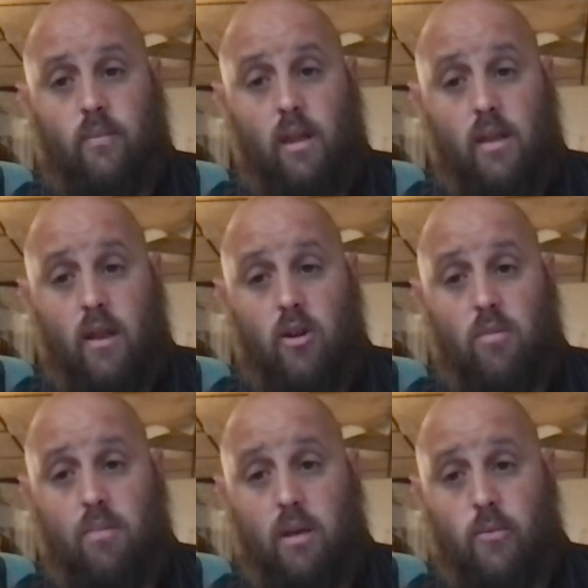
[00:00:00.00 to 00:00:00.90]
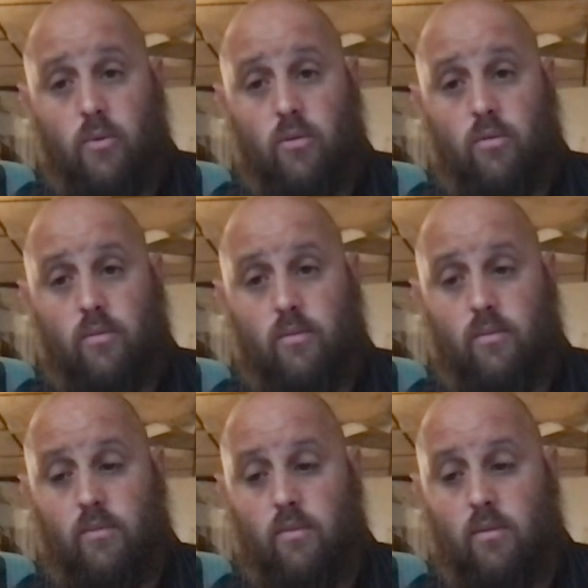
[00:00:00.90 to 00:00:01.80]
And then there'll be people,
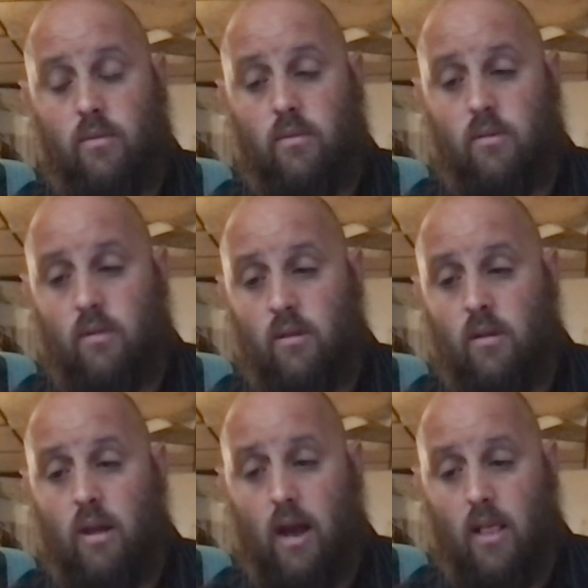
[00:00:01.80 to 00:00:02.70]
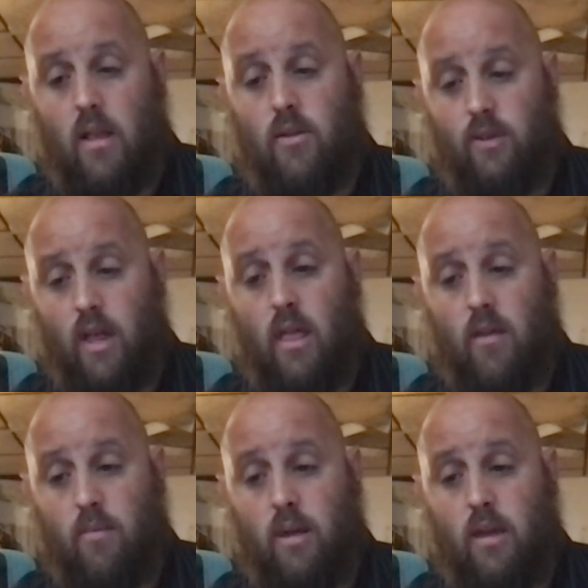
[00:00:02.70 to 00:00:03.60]
I like to say, like
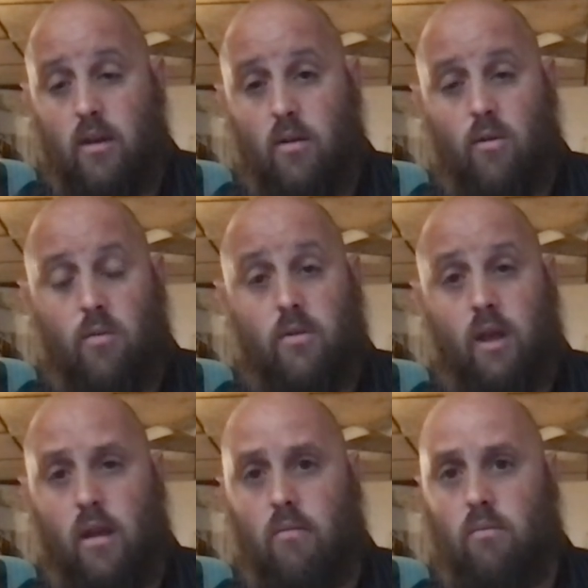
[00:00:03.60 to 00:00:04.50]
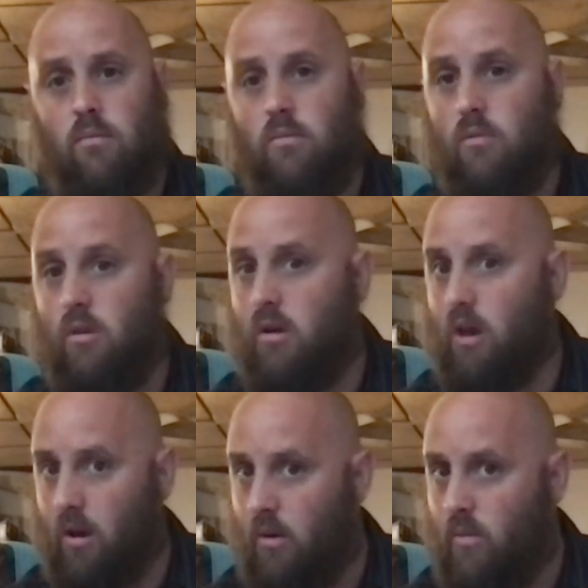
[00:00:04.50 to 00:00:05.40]
me, who are going to say,
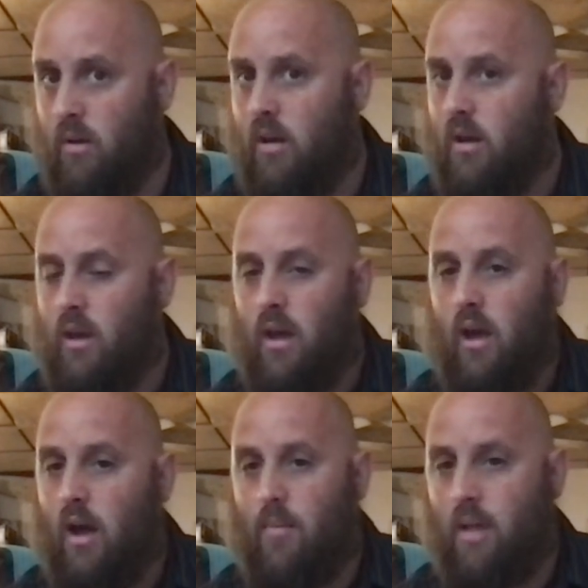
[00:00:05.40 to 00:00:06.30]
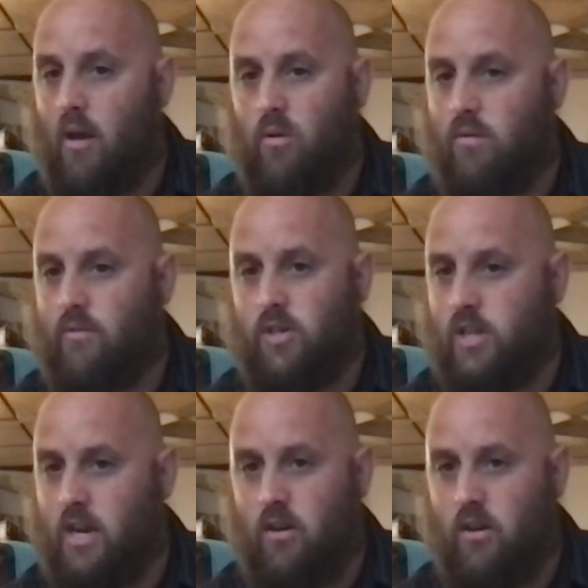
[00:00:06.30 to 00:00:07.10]
no, I'm not going to forsake